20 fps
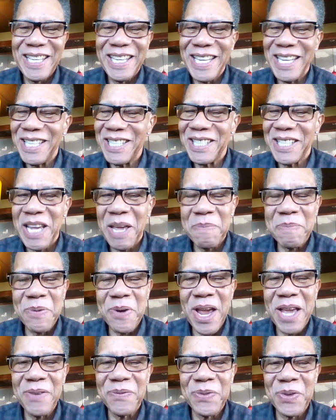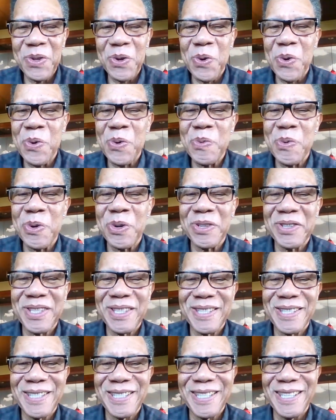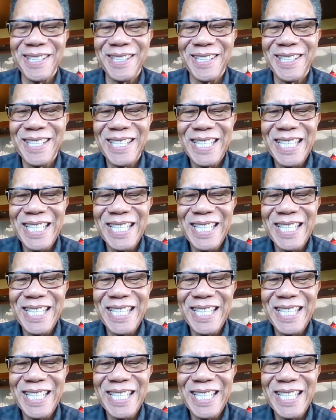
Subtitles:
Let it shine bright for the whole world to see.